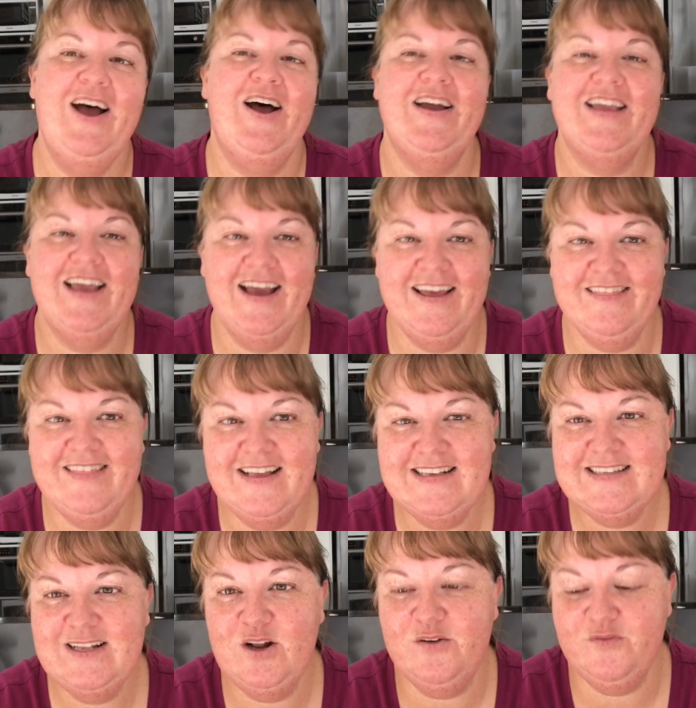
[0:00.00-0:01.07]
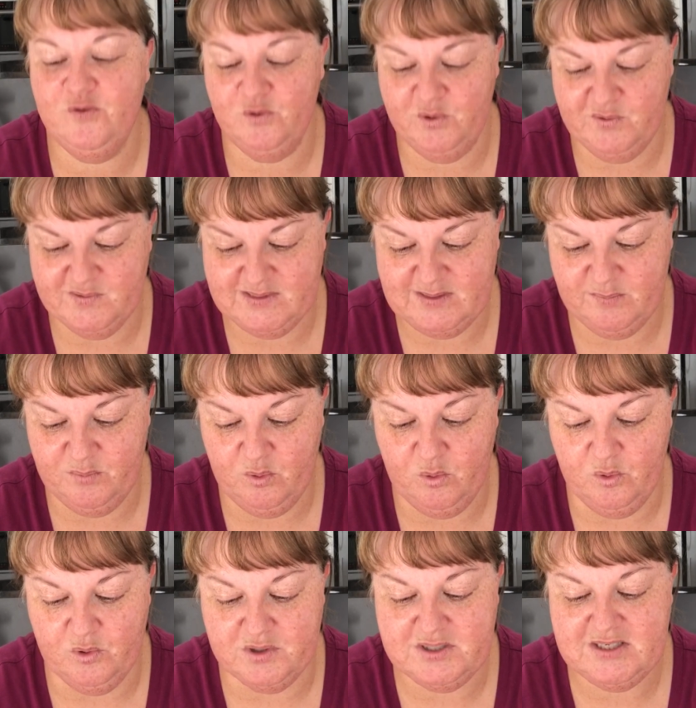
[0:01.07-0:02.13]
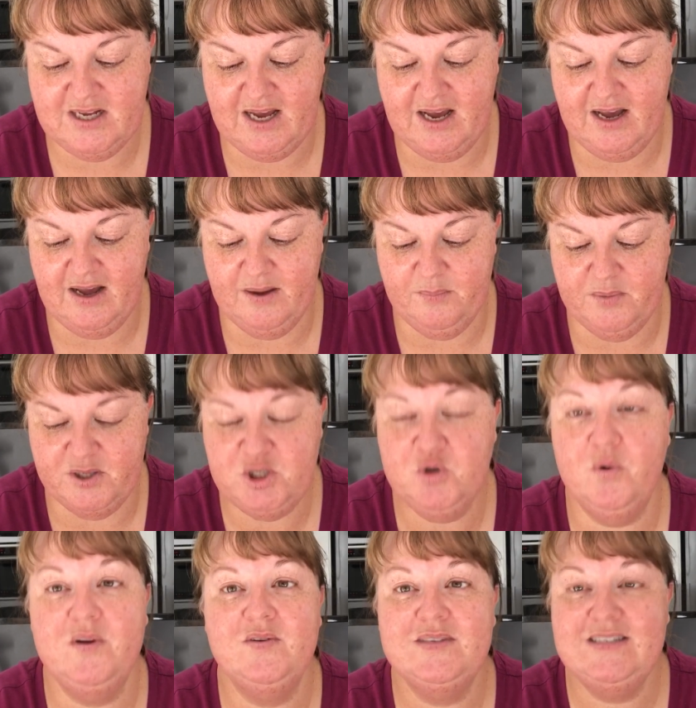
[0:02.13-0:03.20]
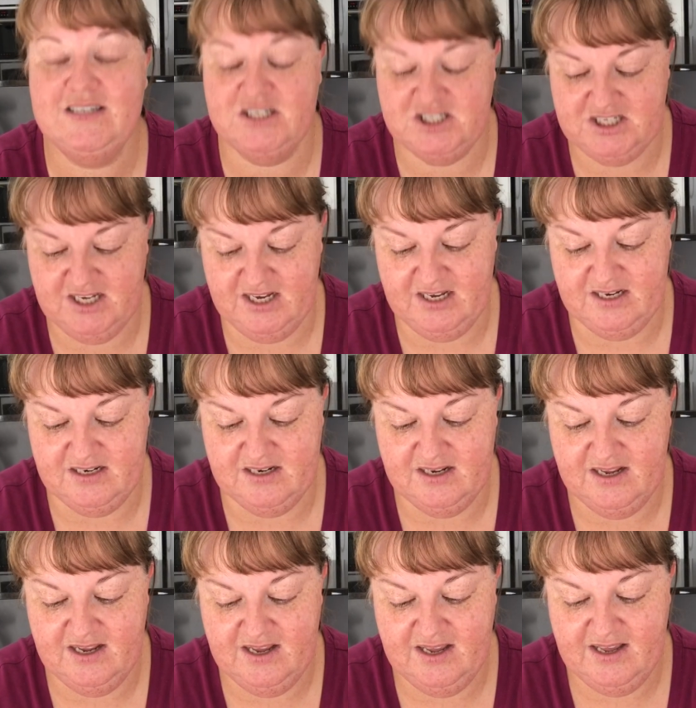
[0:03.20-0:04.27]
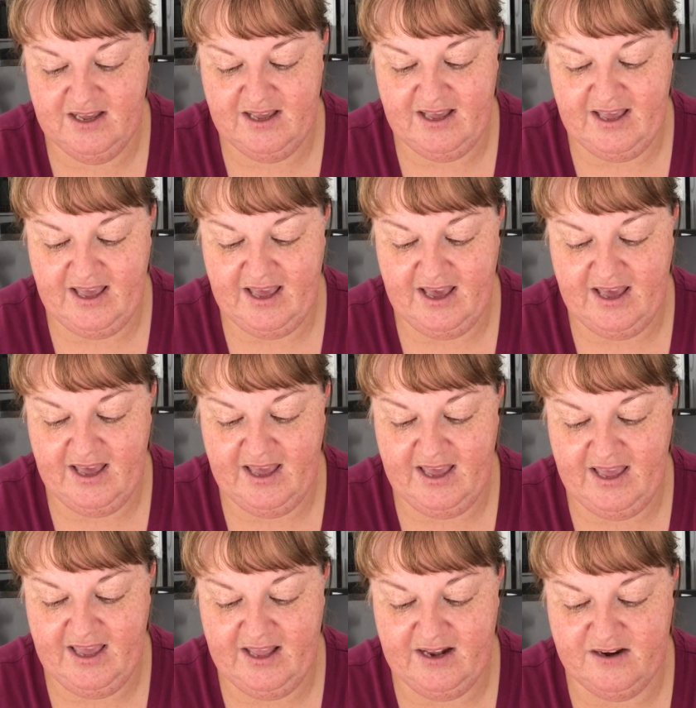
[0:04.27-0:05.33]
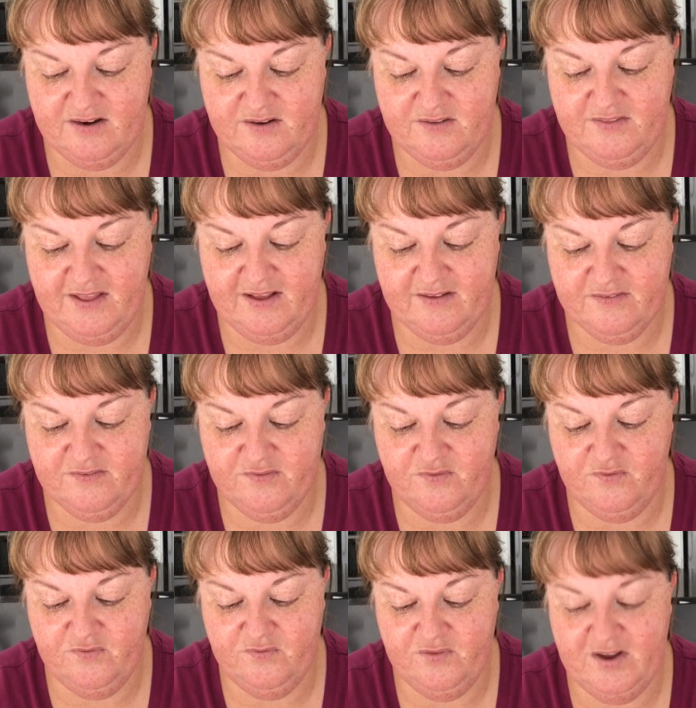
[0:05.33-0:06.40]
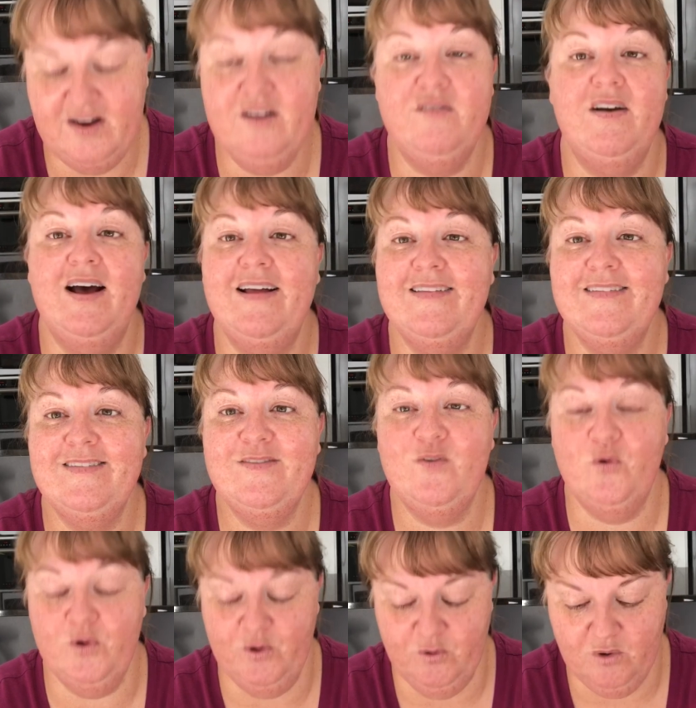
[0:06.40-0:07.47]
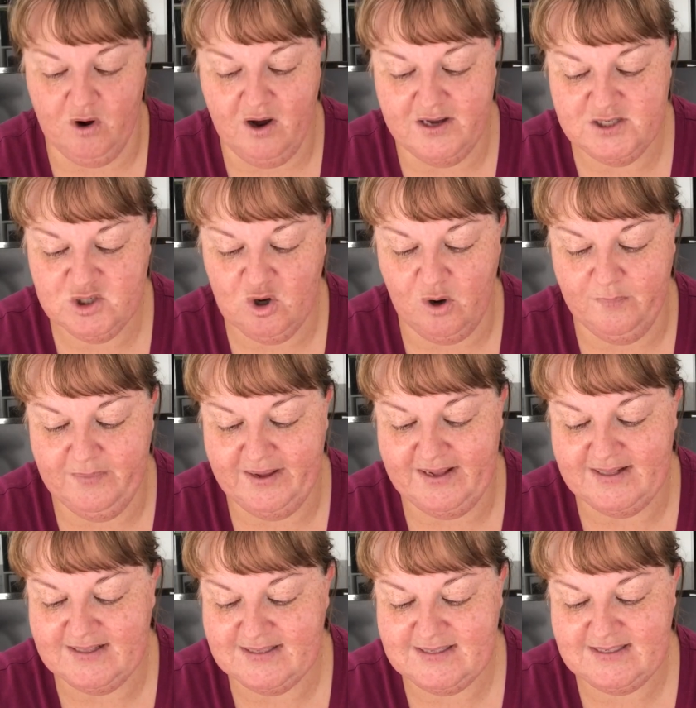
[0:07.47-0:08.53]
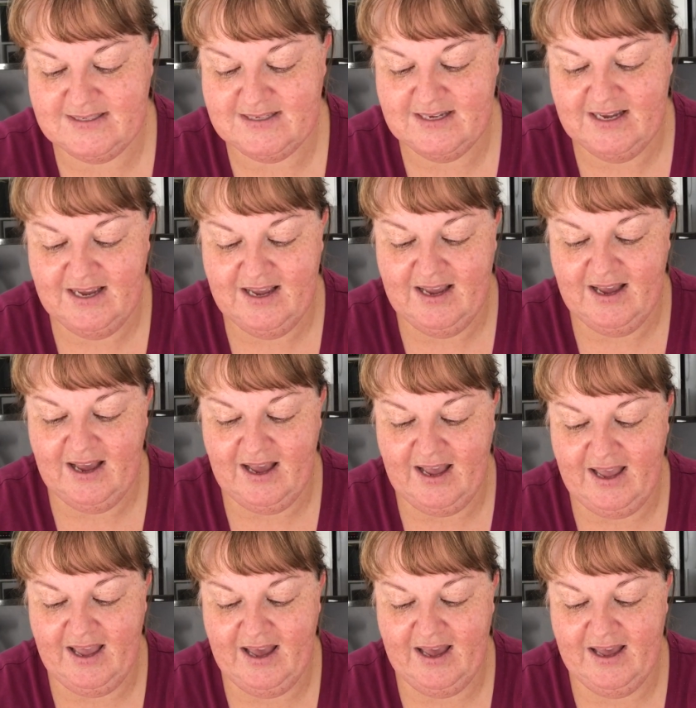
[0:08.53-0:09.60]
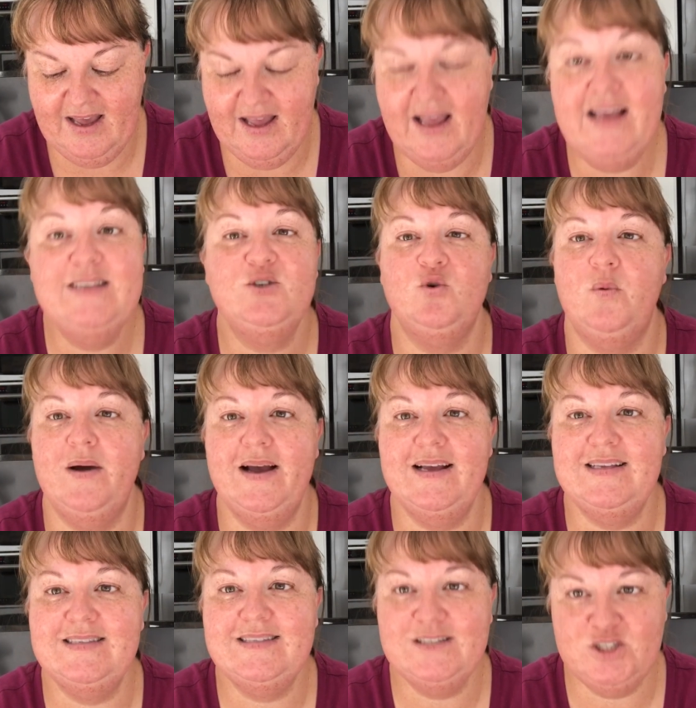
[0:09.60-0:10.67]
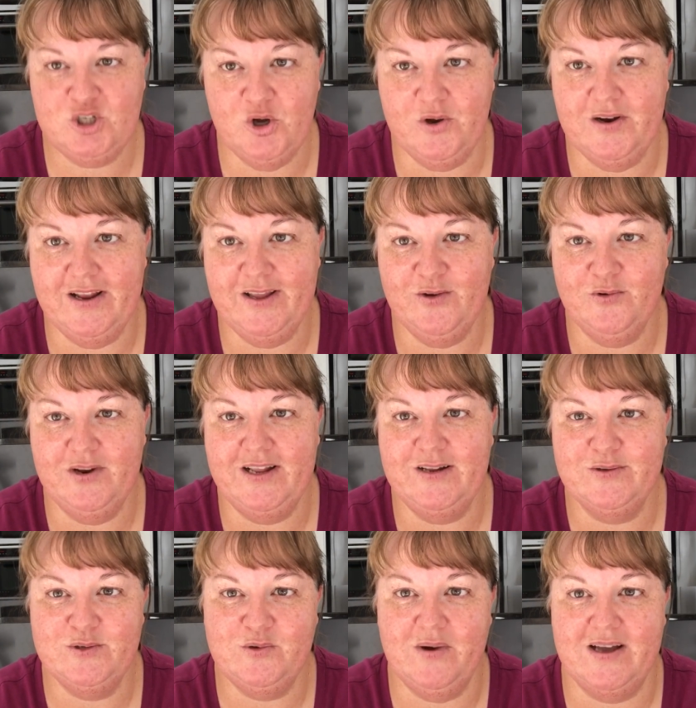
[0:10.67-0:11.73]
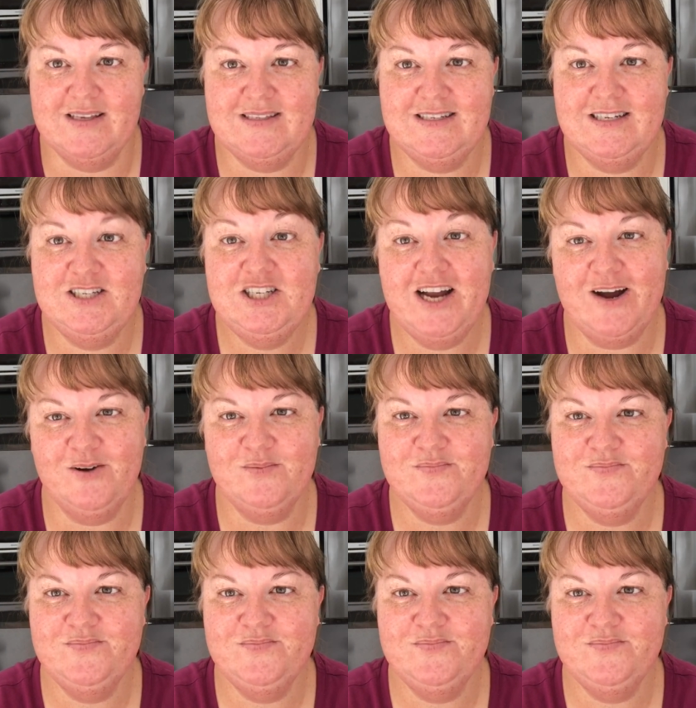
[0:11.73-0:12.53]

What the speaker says: Okay, thanks a lot for all your support. Enjoy your stitching, and thanks in advance for your kind comments. As always, don't let your needles rust. Ciao.